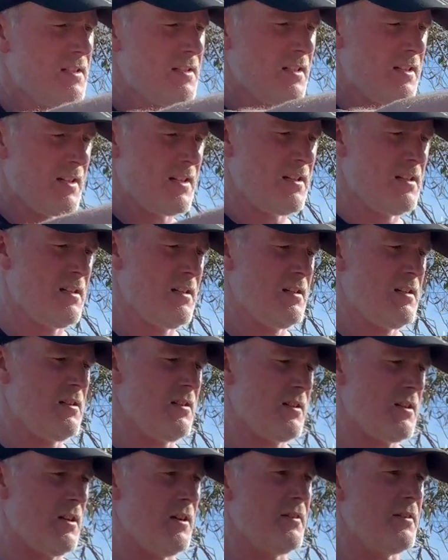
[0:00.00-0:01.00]
to
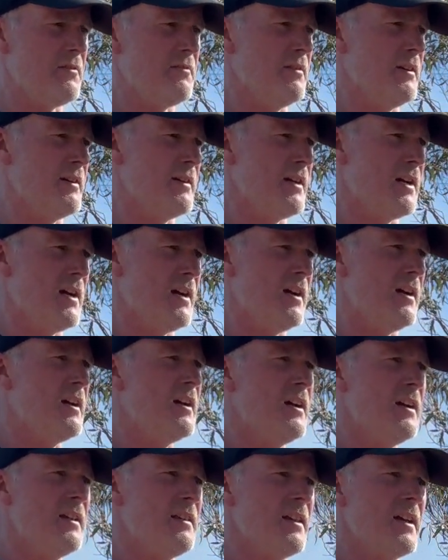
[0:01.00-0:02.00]
Kokoda, and
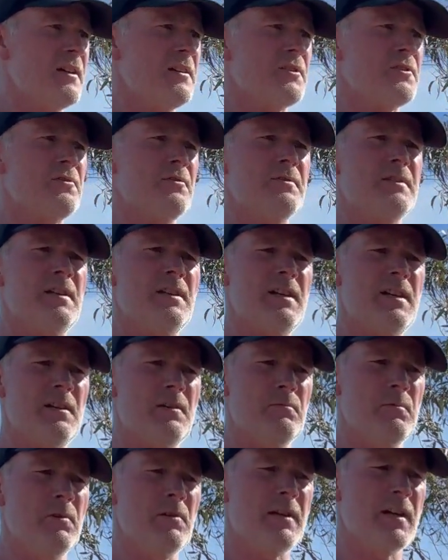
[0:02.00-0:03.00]
they sure did get a
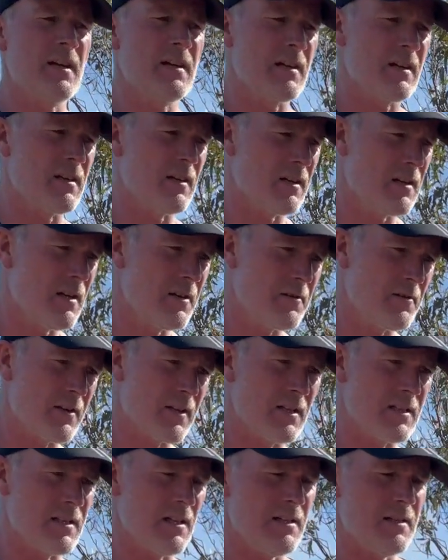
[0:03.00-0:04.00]
workout at Kokoda, I
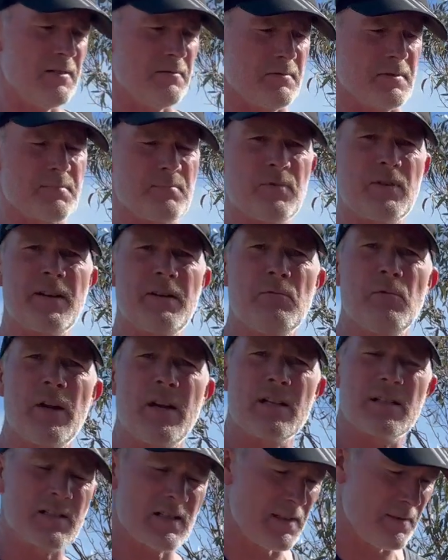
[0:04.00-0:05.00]
can tell you. It was pretty wet
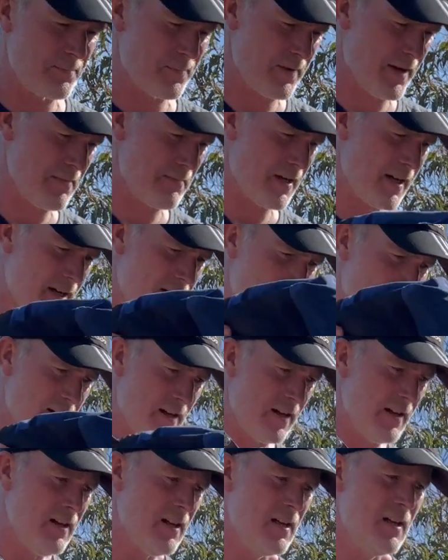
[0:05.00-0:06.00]
and slippery and muddy
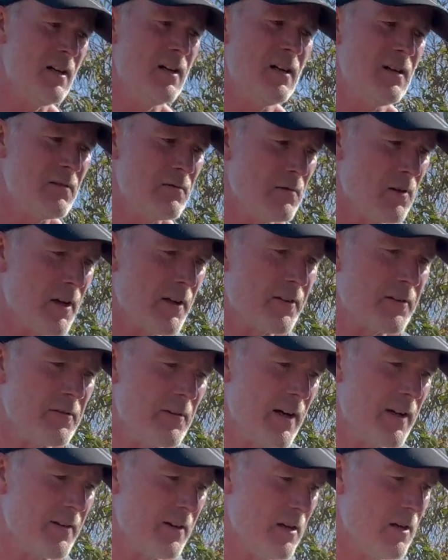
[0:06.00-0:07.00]
there, right
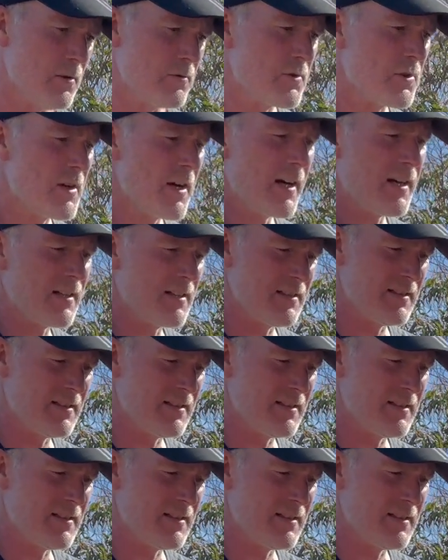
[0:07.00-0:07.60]
throughout the whole track.